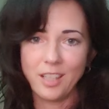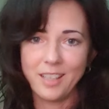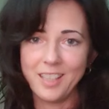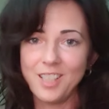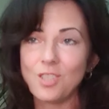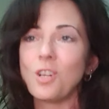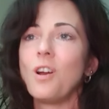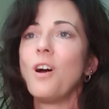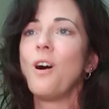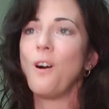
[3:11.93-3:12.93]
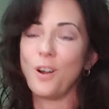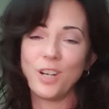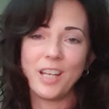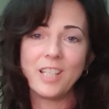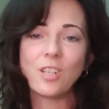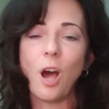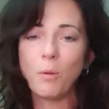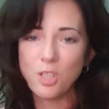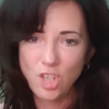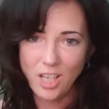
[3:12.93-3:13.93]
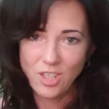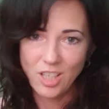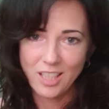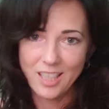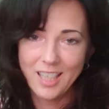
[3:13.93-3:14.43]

And it is hard, and it's always changing.